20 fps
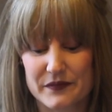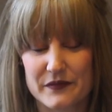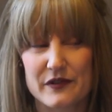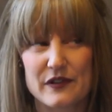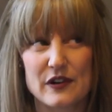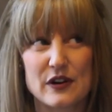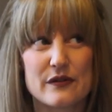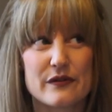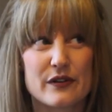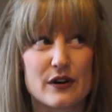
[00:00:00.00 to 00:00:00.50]

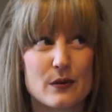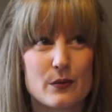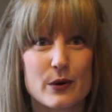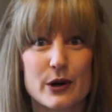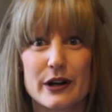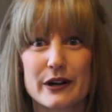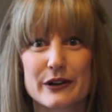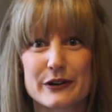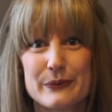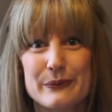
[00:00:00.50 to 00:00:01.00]
faux fur
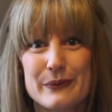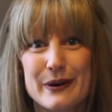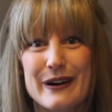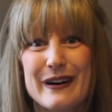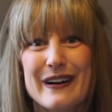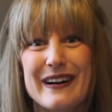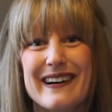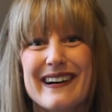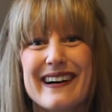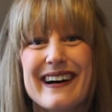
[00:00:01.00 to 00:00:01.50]
world.
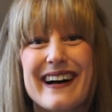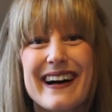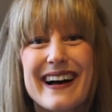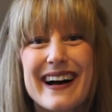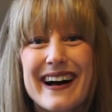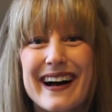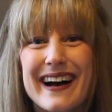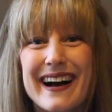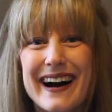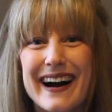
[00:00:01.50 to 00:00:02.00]

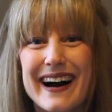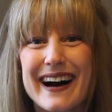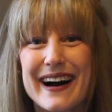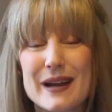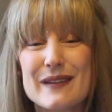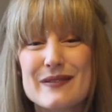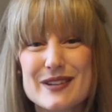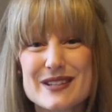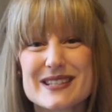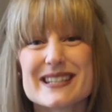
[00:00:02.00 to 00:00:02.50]

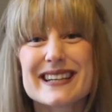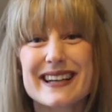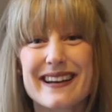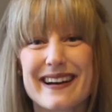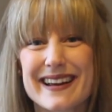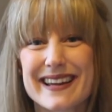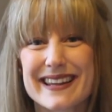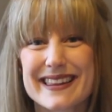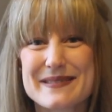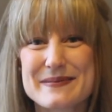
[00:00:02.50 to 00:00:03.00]
If you did
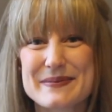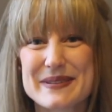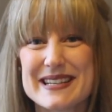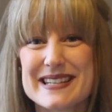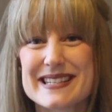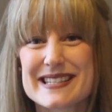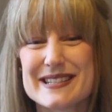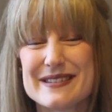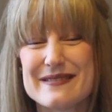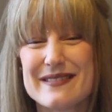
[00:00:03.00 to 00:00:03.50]
like it, then
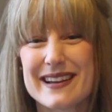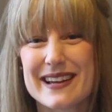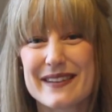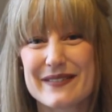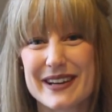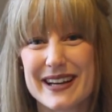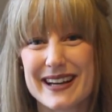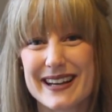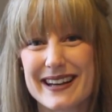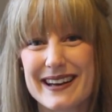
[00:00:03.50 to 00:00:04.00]
please do
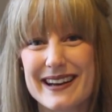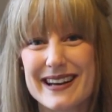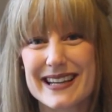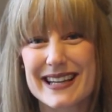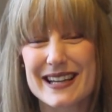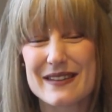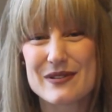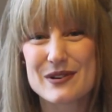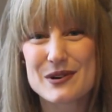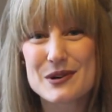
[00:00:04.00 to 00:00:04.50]
give it a
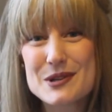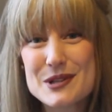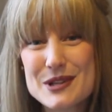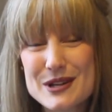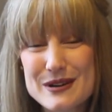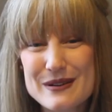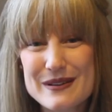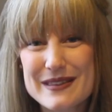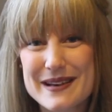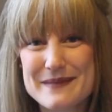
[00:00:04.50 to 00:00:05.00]
like. If you're
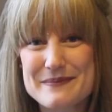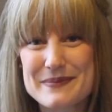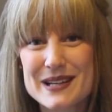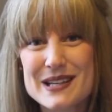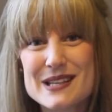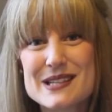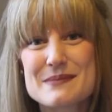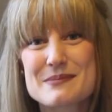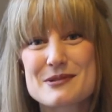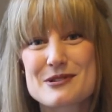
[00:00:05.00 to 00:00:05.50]
new, then
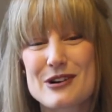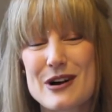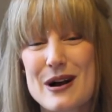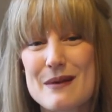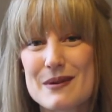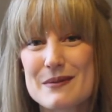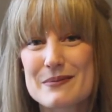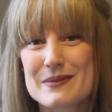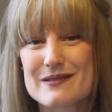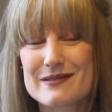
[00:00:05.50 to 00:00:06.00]
please
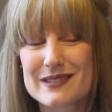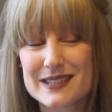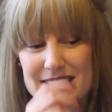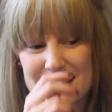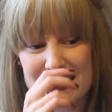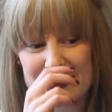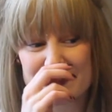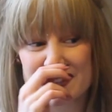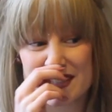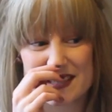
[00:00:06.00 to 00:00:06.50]
subscribe. It'd be
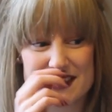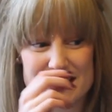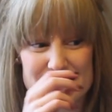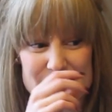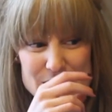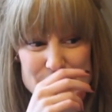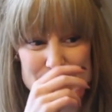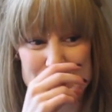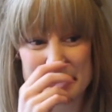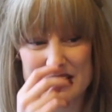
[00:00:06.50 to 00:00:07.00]
really lovely
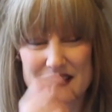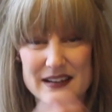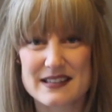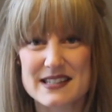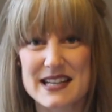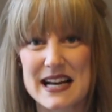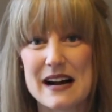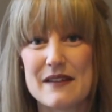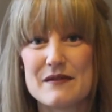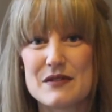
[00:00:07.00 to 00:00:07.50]

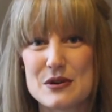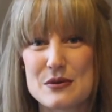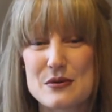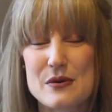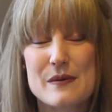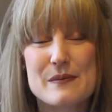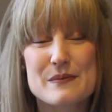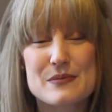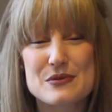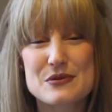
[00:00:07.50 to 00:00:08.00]
to have
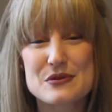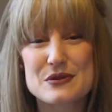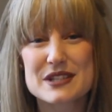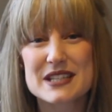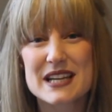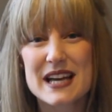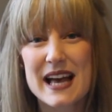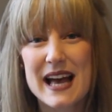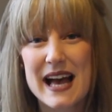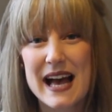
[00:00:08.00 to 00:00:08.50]
you on
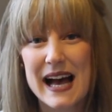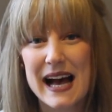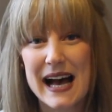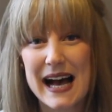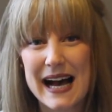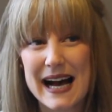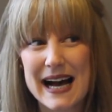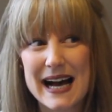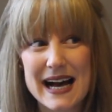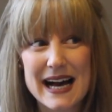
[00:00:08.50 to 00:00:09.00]
board.
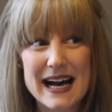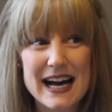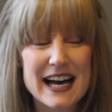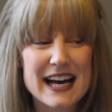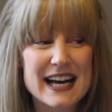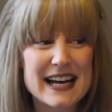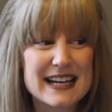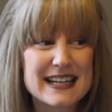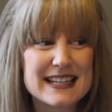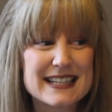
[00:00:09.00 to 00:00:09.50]

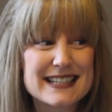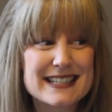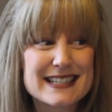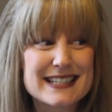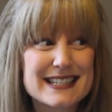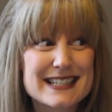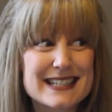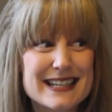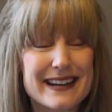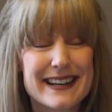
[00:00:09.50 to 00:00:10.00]

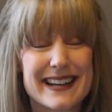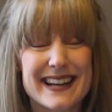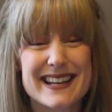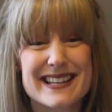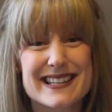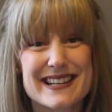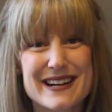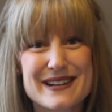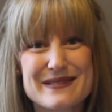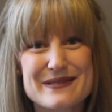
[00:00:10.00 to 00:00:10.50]
And I
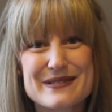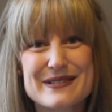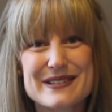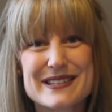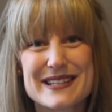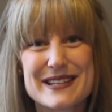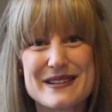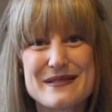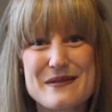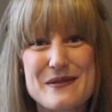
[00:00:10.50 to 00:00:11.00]
guess I will
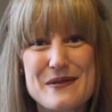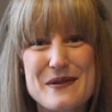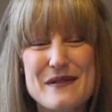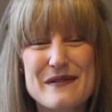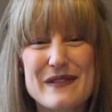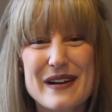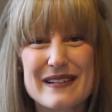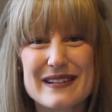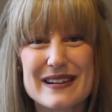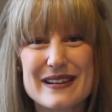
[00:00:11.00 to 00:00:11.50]
see you all
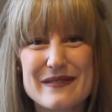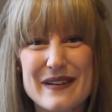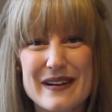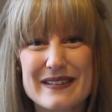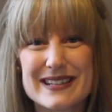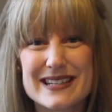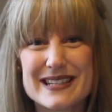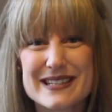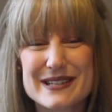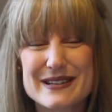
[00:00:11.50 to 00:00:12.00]
very,
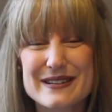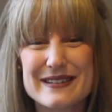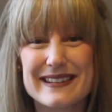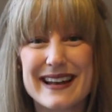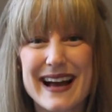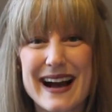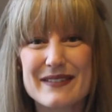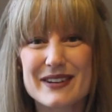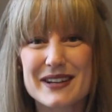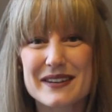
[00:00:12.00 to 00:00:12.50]
very
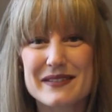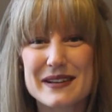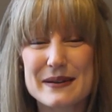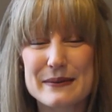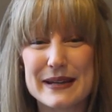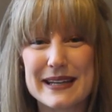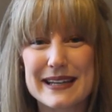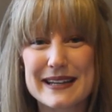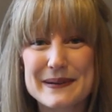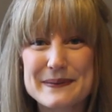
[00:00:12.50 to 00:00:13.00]
soon. Have a lovely
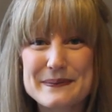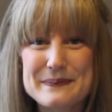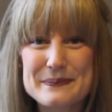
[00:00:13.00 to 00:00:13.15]
week.